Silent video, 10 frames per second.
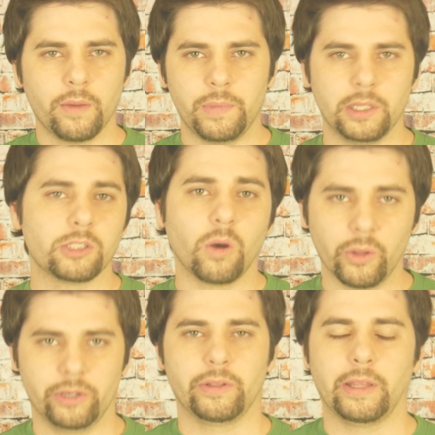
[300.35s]
be this
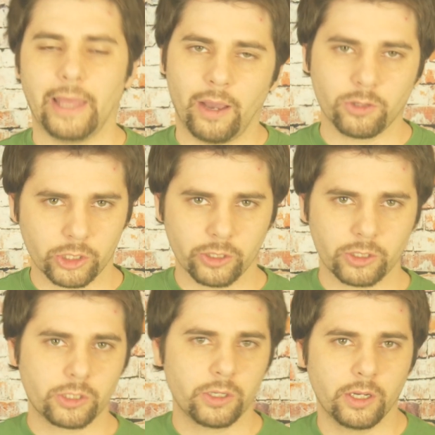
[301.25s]
holier than thou
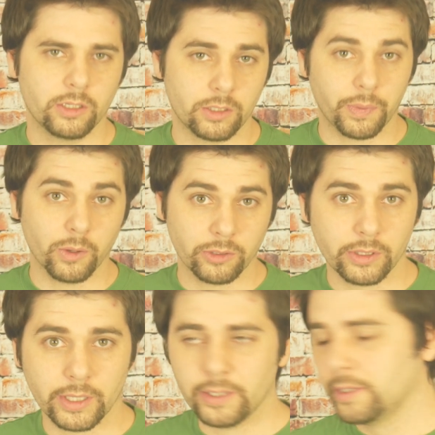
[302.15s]
church, supposedly.